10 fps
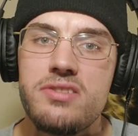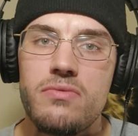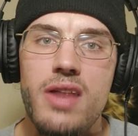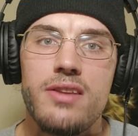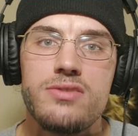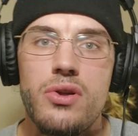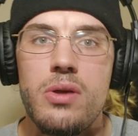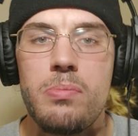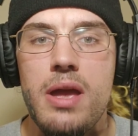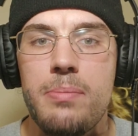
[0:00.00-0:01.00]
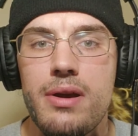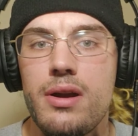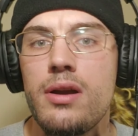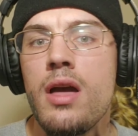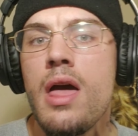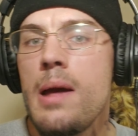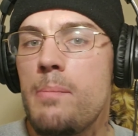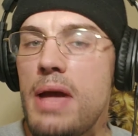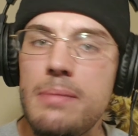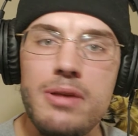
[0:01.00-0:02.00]
around the toilet paper,
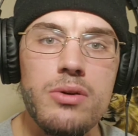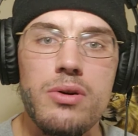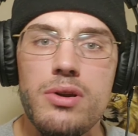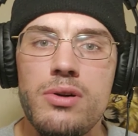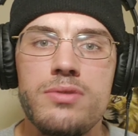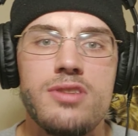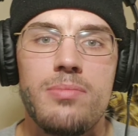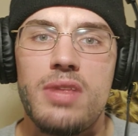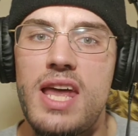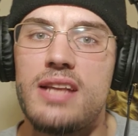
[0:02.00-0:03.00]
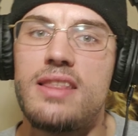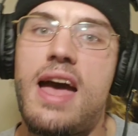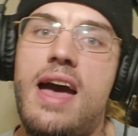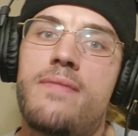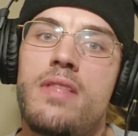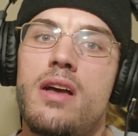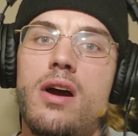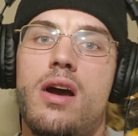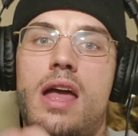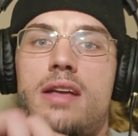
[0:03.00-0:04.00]
baby oil, something like that,
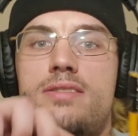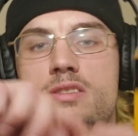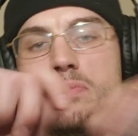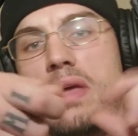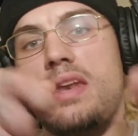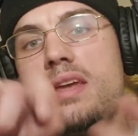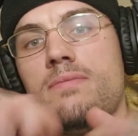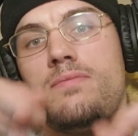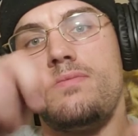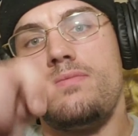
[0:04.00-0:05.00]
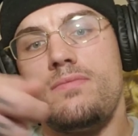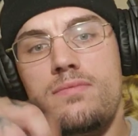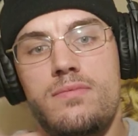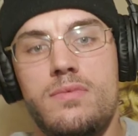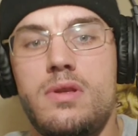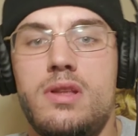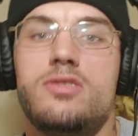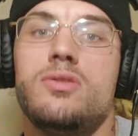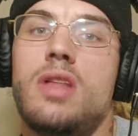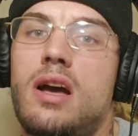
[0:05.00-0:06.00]
all right? Spin it
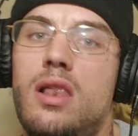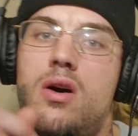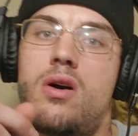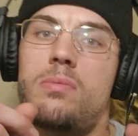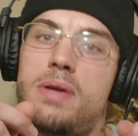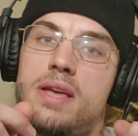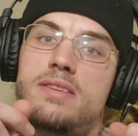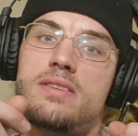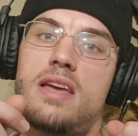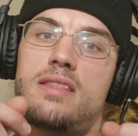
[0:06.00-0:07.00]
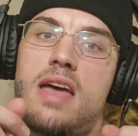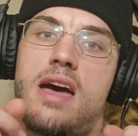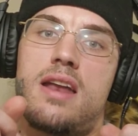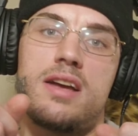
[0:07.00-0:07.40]
into like a long piece like that. I